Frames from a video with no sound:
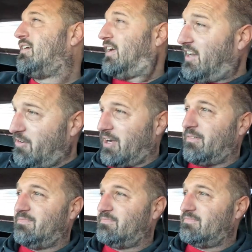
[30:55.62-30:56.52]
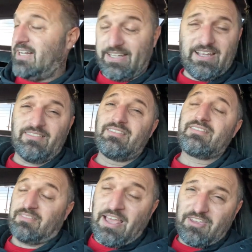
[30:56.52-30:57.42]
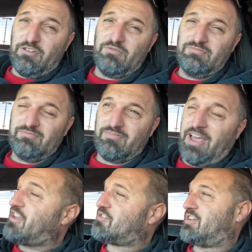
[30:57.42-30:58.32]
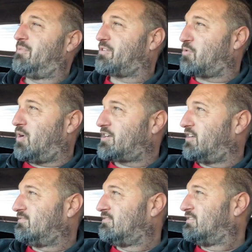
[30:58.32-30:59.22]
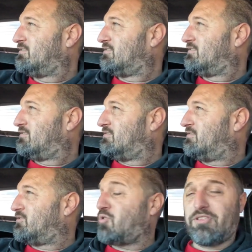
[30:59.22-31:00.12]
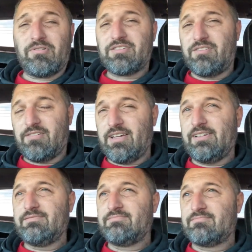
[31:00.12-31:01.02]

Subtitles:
Anyway, again, thank you. Thank you so much for watching. Enjoy the rest of your day.